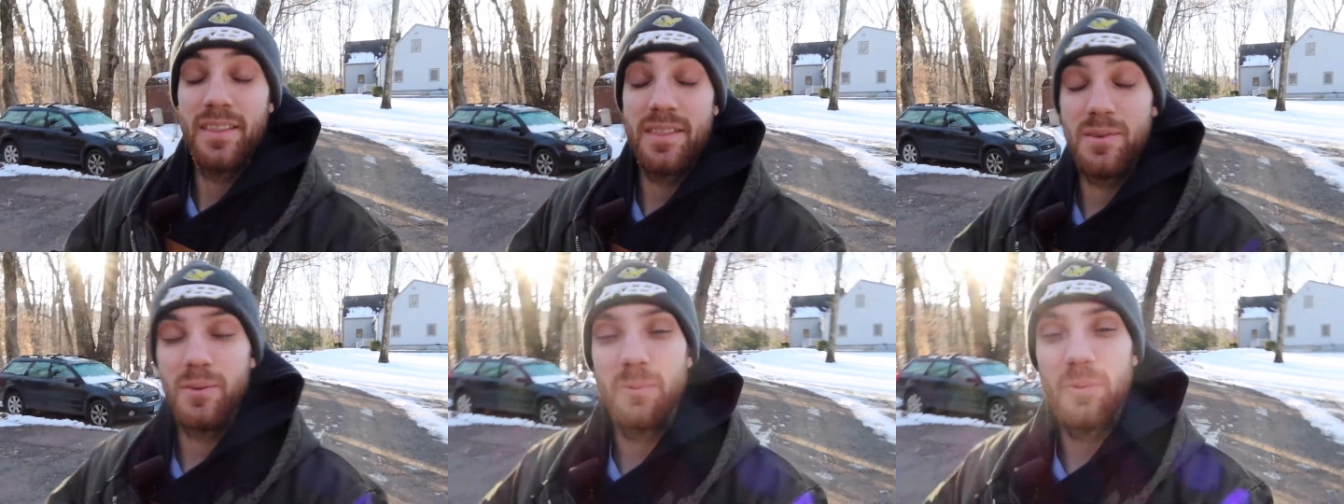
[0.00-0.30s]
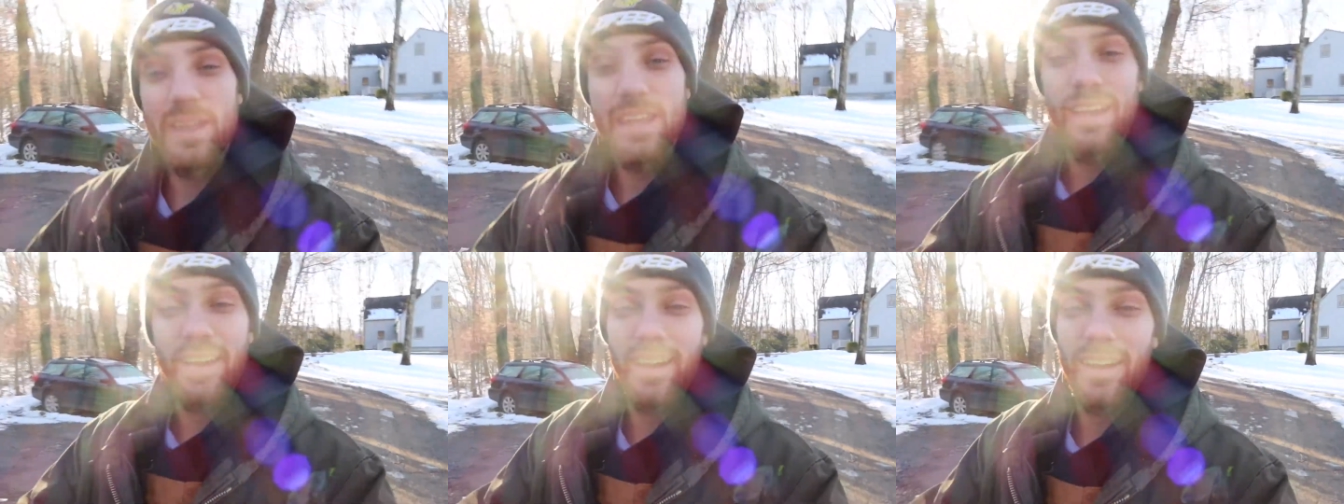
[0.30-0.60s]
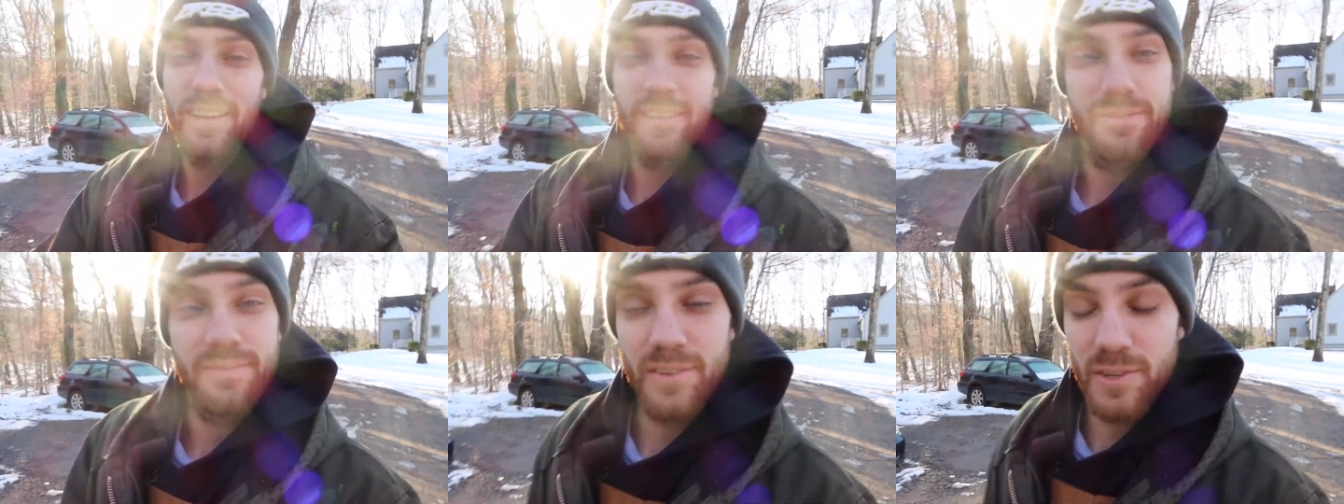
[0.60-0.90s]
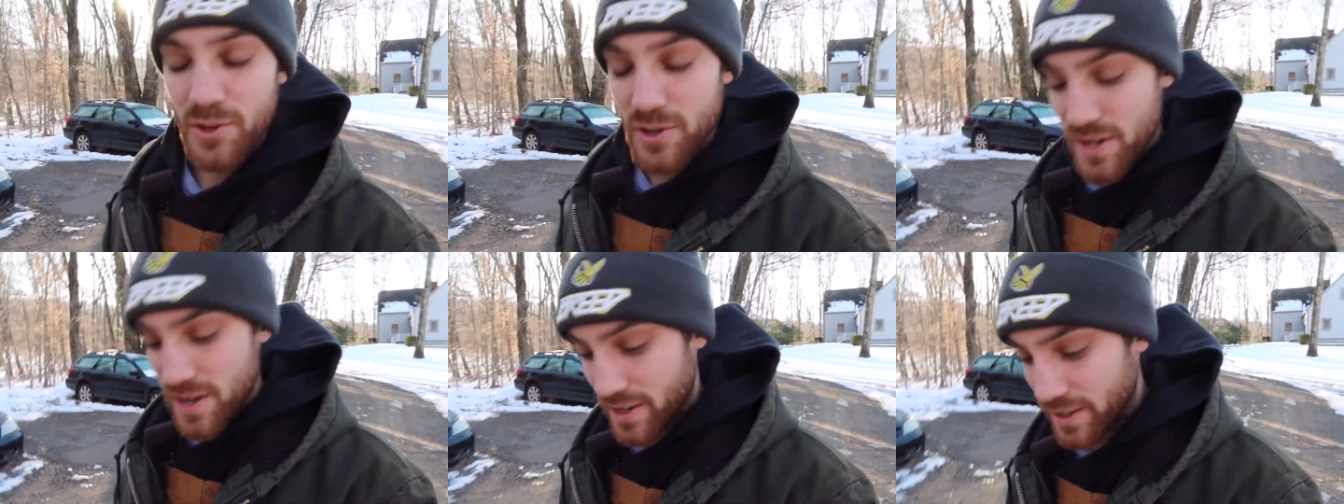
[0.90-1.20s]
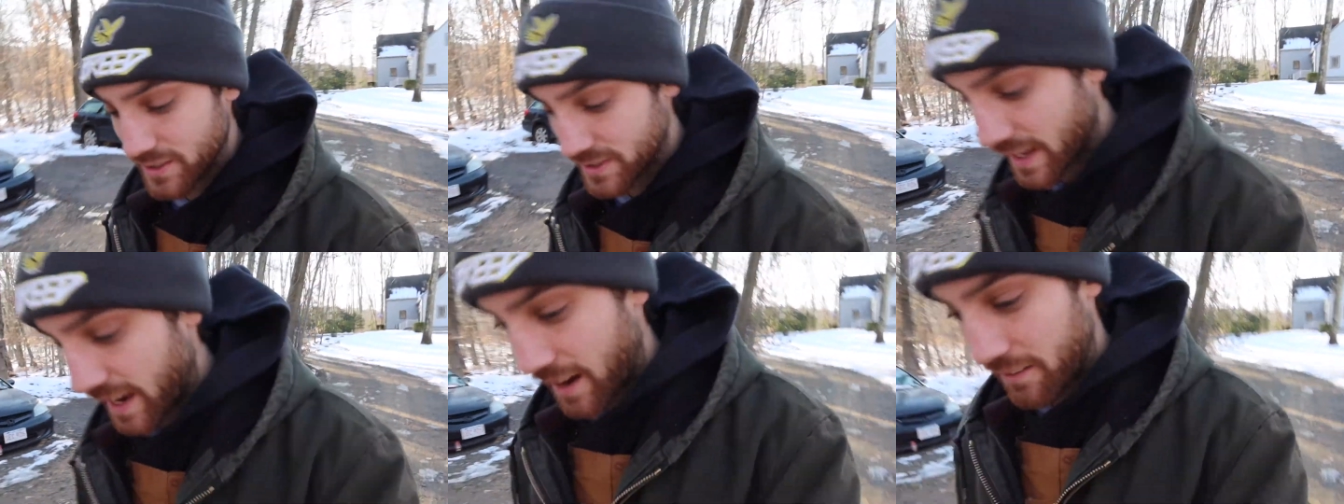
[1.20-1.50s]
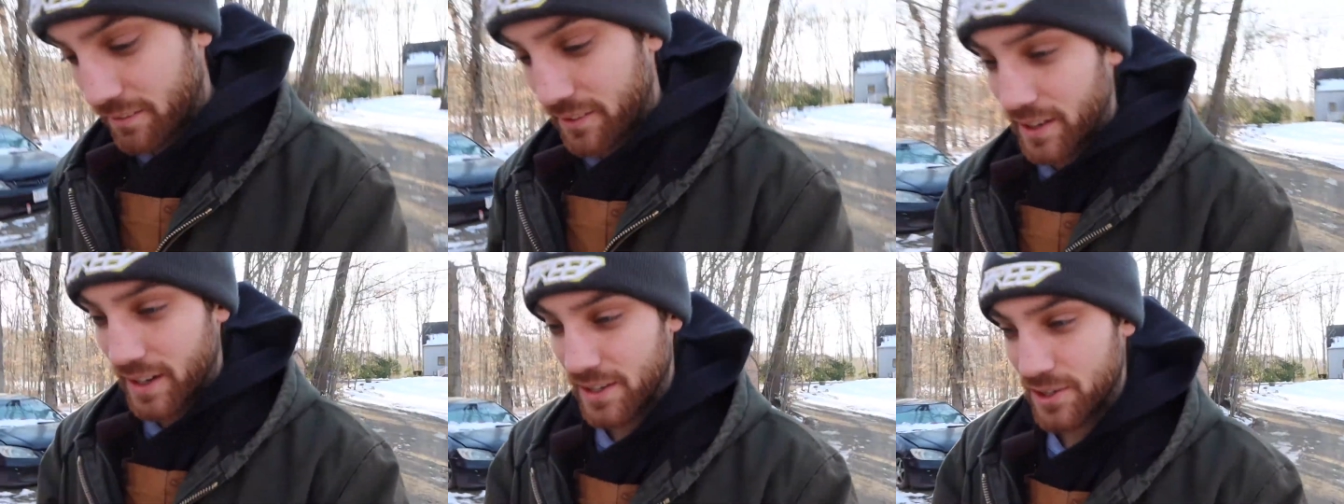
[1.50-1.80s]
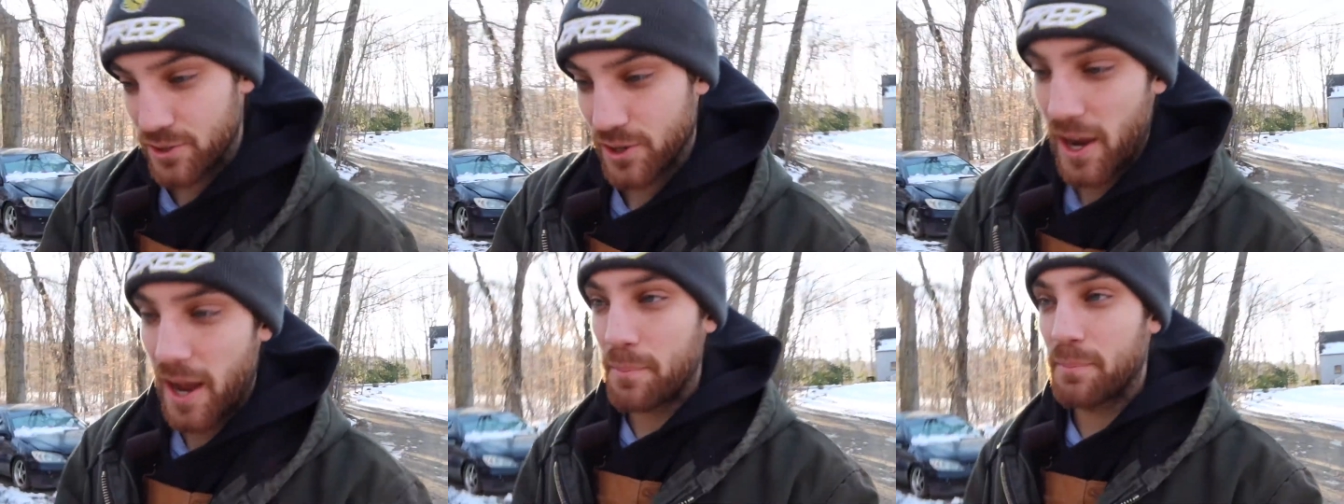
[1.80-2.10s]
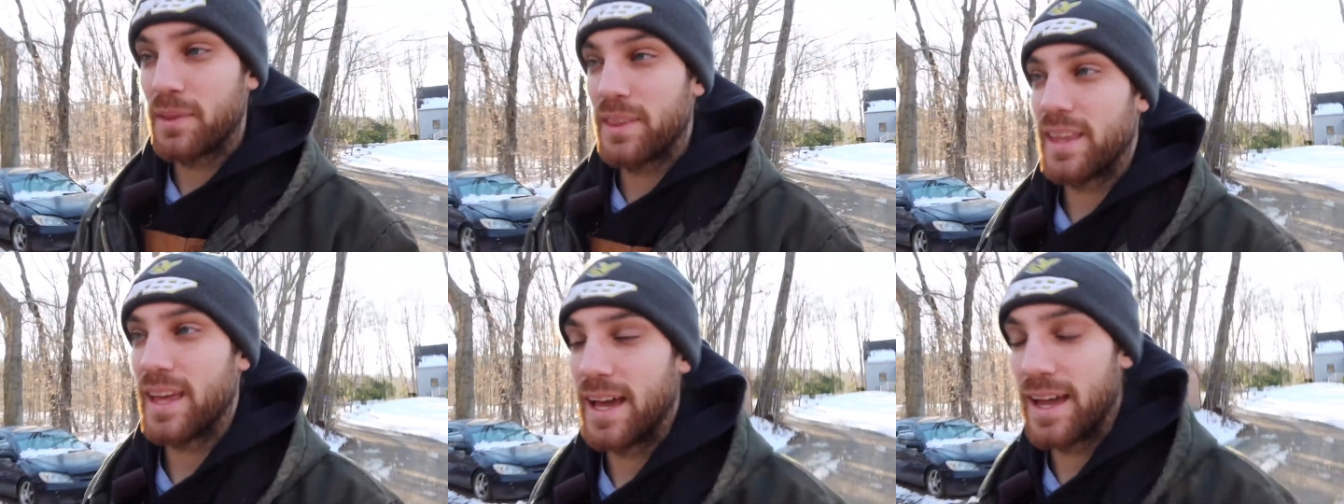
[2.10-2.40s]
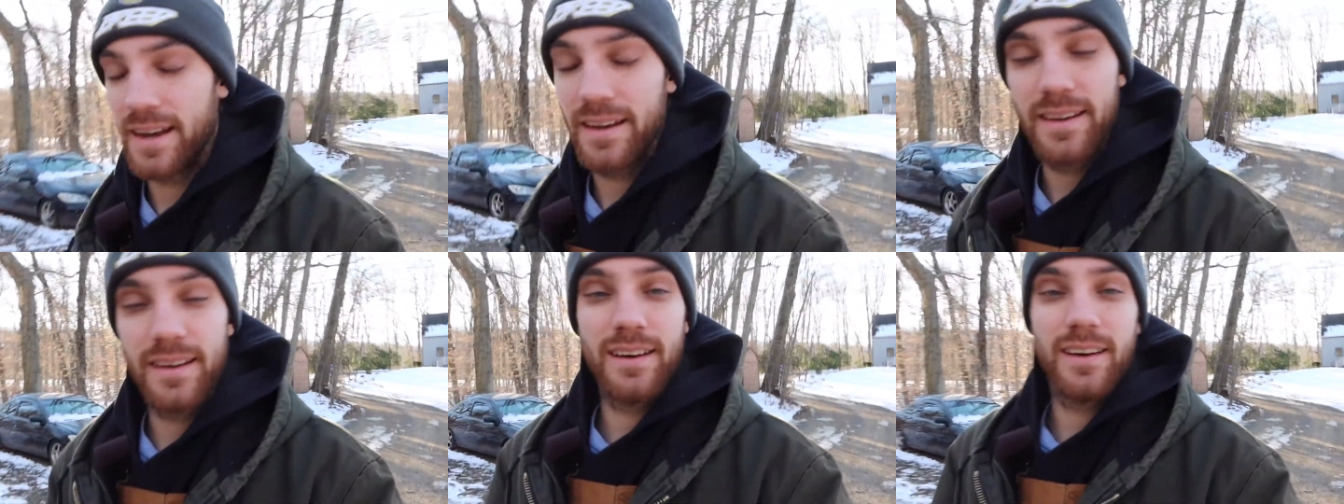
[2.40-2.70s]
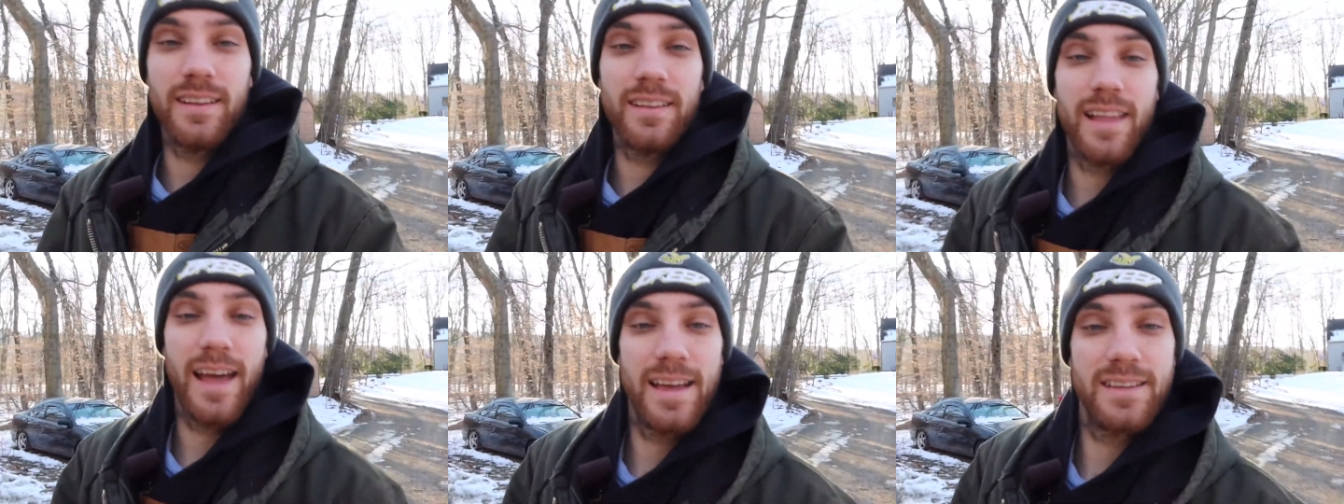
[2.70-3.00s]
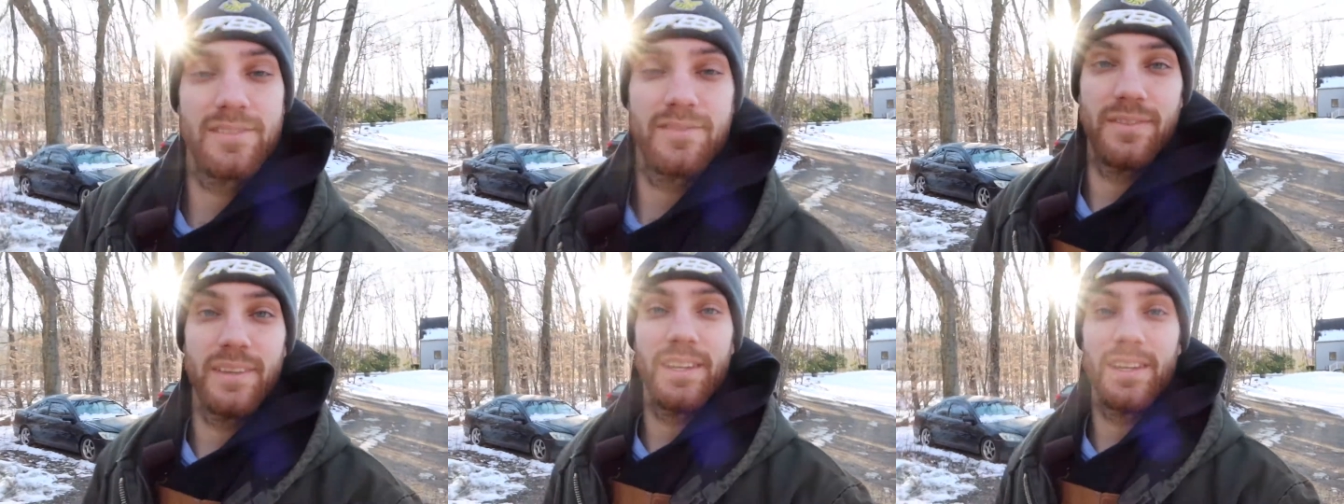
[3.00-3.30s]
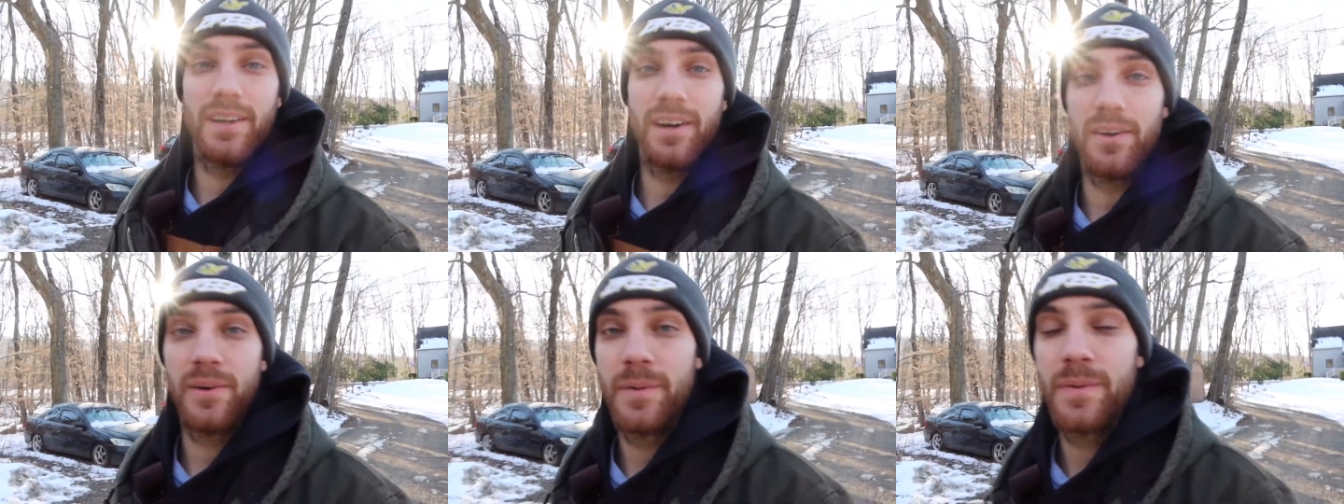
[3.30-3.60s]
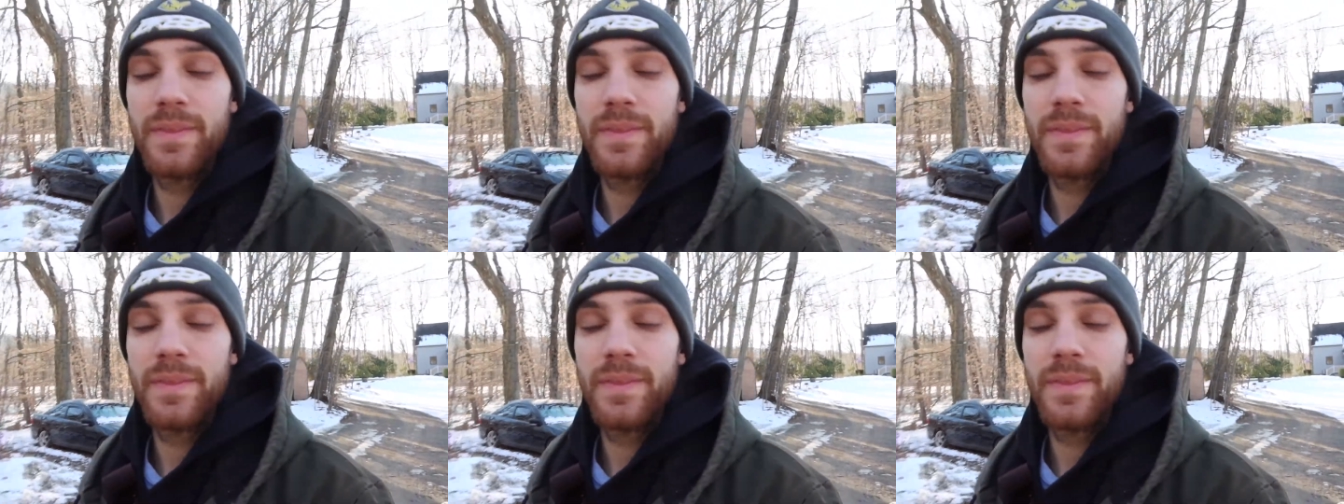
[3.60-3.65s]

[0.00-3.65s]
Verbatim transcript: the week of New Year's after I dropped that uh, last video.